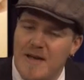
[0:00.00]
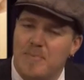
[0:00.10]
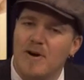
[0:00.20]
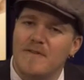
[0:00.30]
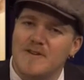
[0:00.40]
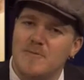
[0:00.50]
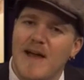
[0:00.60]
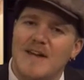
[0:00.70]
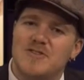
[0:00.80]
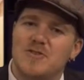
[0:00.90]
a perfect
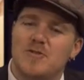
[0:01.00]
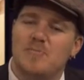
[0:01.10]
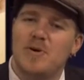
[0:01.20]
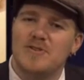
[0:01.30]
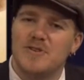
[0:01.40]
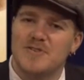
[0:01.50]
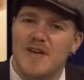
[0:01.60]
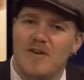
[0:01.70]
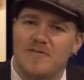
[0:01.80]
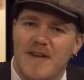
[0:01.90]
way to put
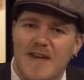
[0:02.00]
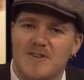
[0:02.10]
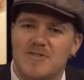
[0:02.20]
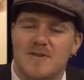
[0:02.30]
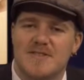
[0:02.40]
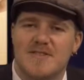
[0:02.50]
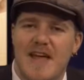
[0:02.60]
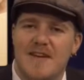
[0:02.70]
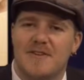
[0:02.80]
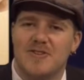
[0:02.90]
yourself into a
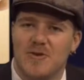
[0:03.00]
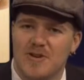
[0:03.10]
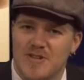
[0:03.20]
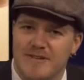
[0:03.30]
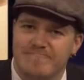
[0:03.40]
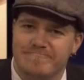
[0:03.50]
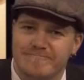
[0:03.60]
state of contortion.